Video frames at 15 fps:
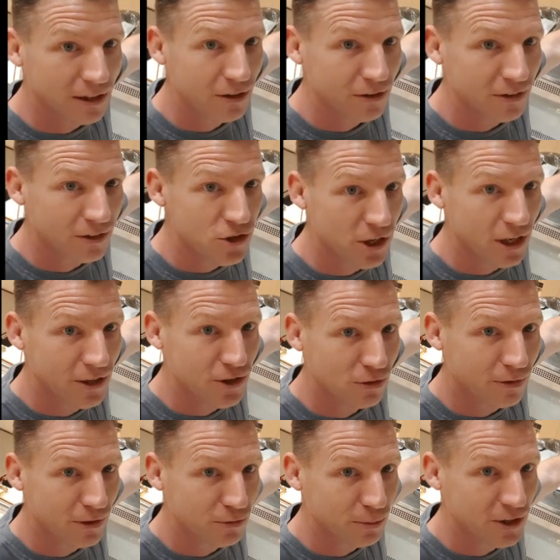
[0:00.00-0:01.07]
There's the
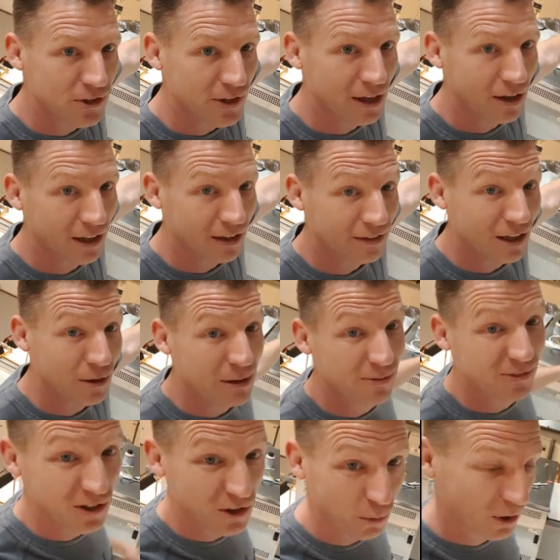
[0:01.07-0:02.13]
changeover switch there. Like I say, we
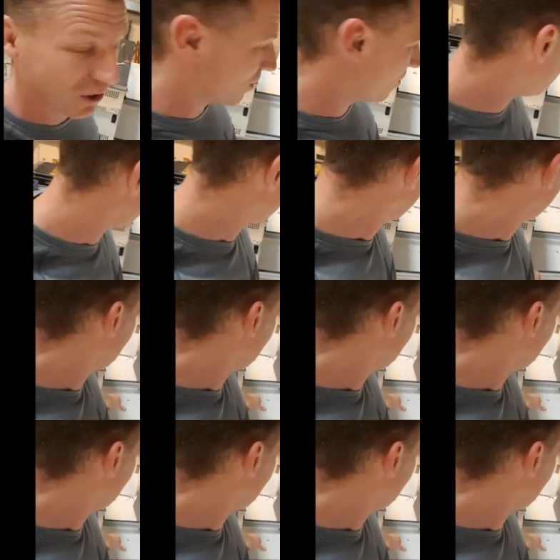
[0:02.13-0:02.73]
have 2 of those.